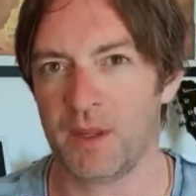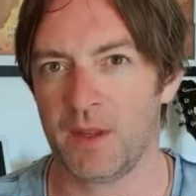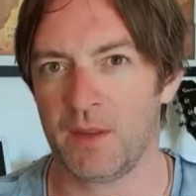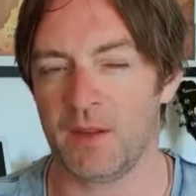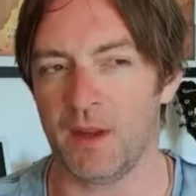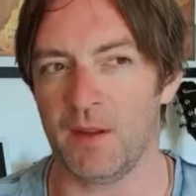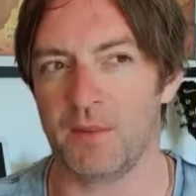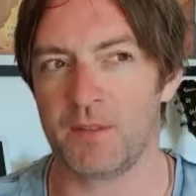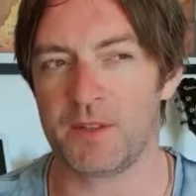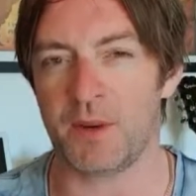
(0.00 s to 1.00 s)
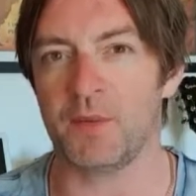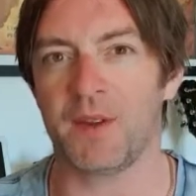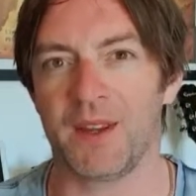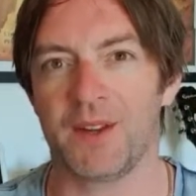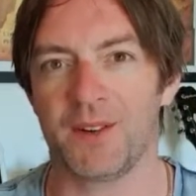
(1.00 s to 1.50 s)
that
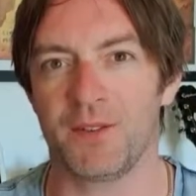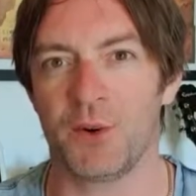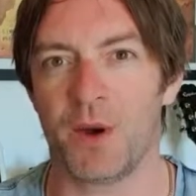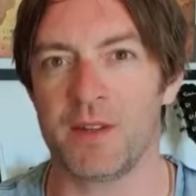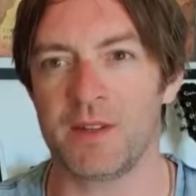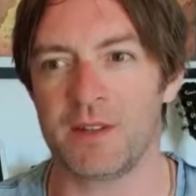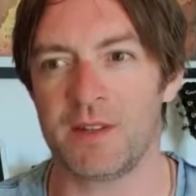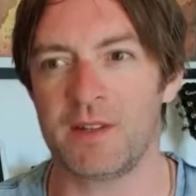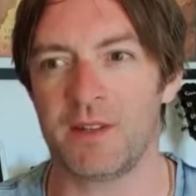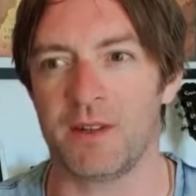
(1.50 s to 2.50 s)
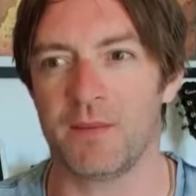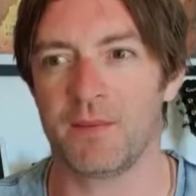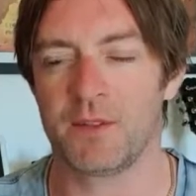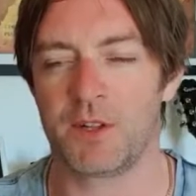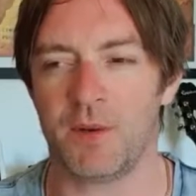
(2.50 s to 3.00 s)
something could have always existed.
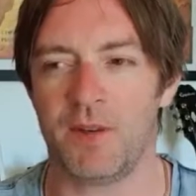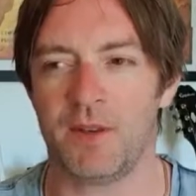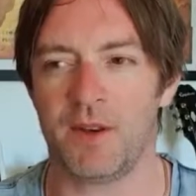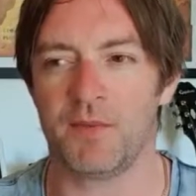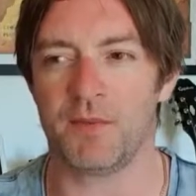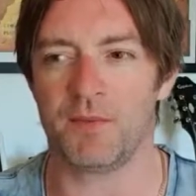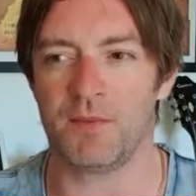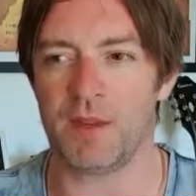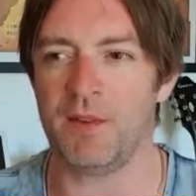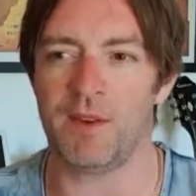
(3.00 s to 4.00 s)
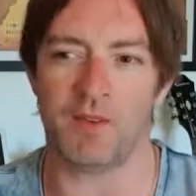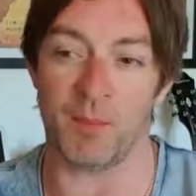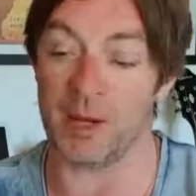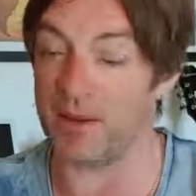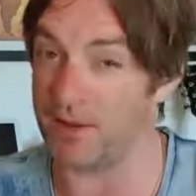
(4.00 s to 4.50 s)
So even if you
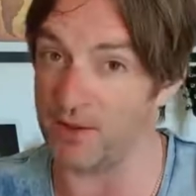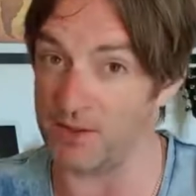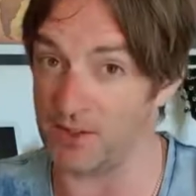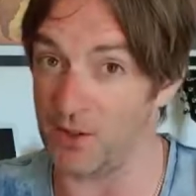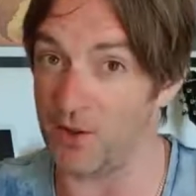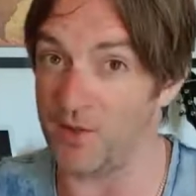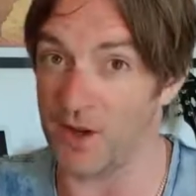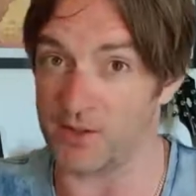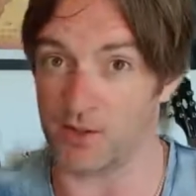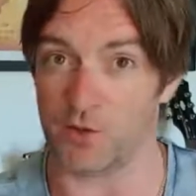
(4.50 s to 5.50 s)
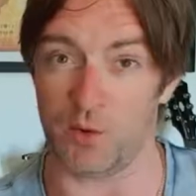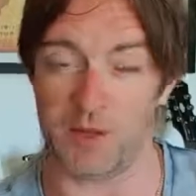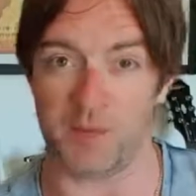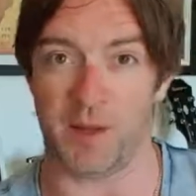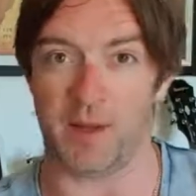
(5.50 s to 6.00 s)
believe it's the universe that's
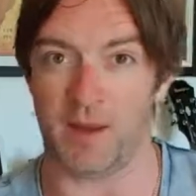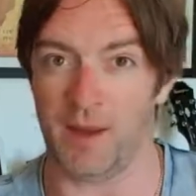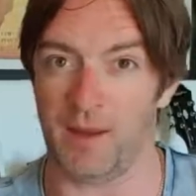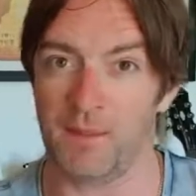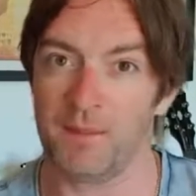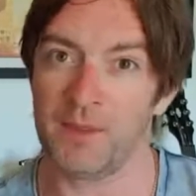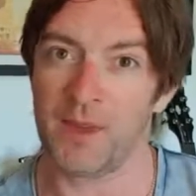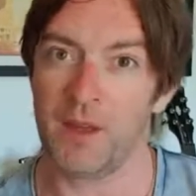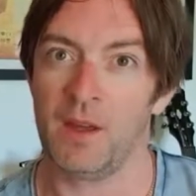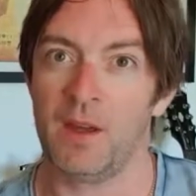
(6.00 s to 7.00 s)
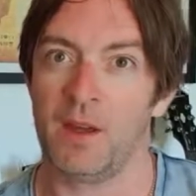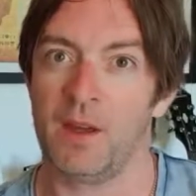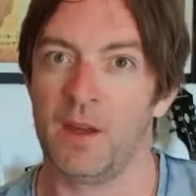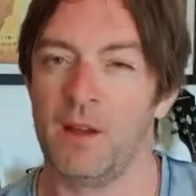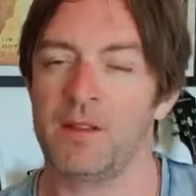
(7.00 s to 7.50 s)
always been here,
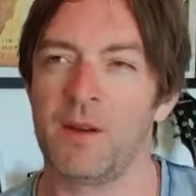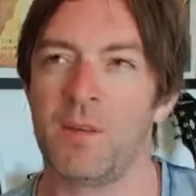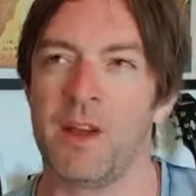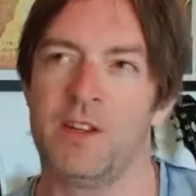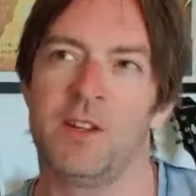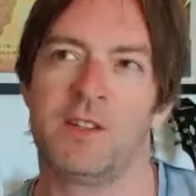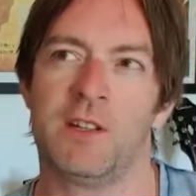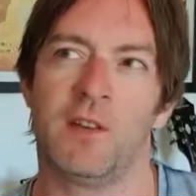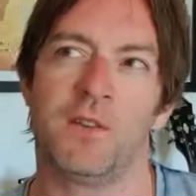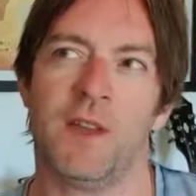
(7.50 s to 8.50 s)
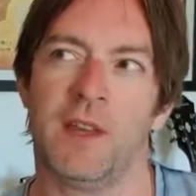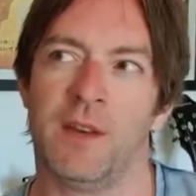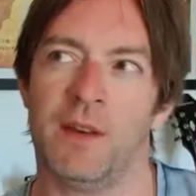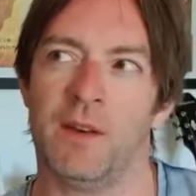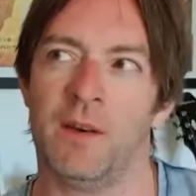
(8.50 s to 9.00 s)
in some ways you're still
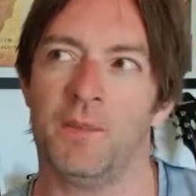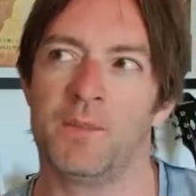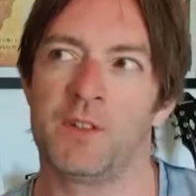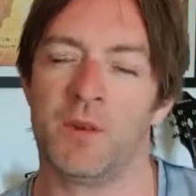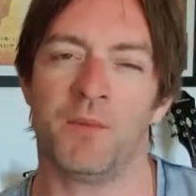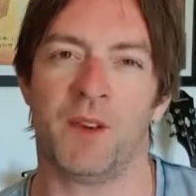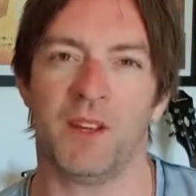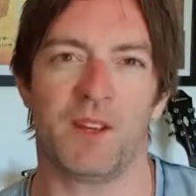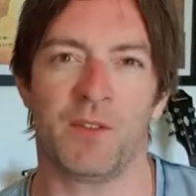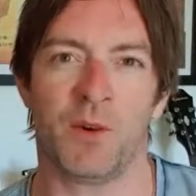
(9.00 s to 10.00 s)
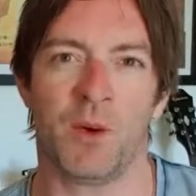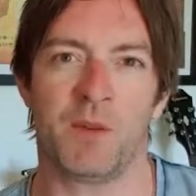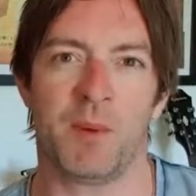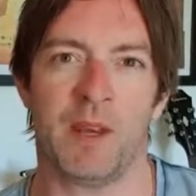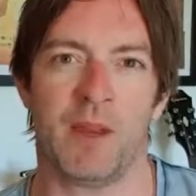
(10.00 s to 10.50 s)
thinking that something could have
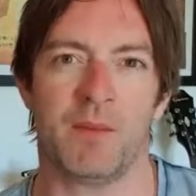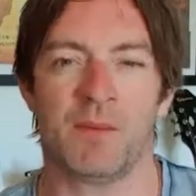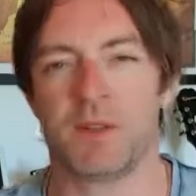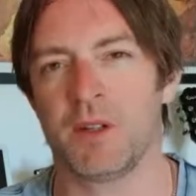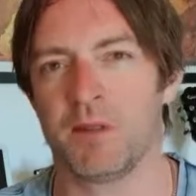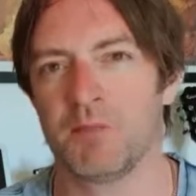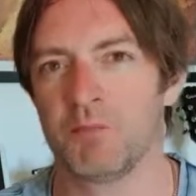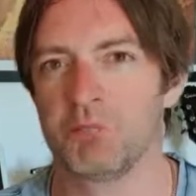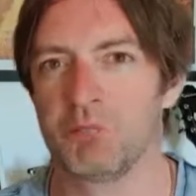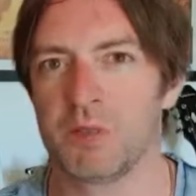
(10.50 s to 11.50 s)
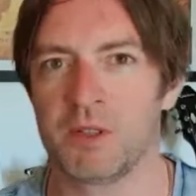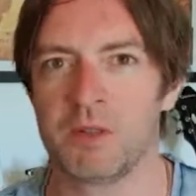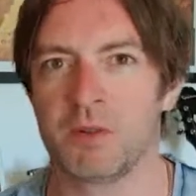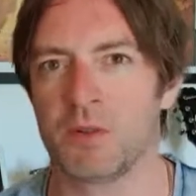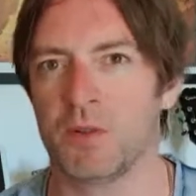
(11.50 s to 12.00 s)
always been here. So
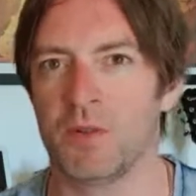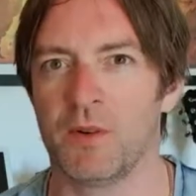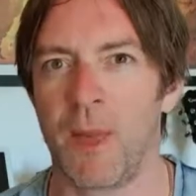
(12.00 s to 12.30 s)
it's sort of,